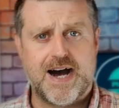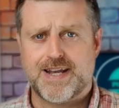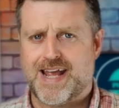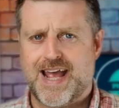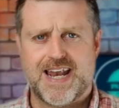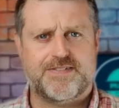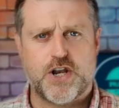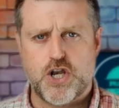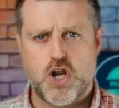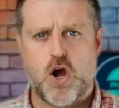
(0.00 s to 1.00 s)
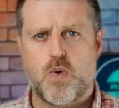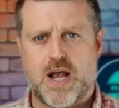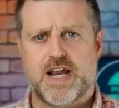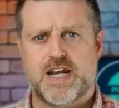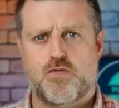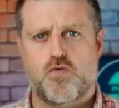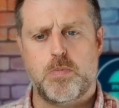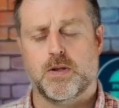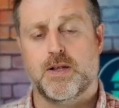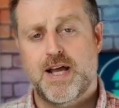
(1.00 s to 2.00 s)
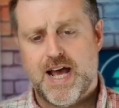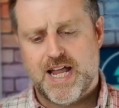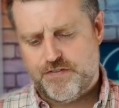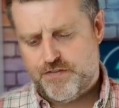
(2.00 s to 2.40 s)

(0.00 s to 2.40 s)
again, I've had no kind of wobble. And if you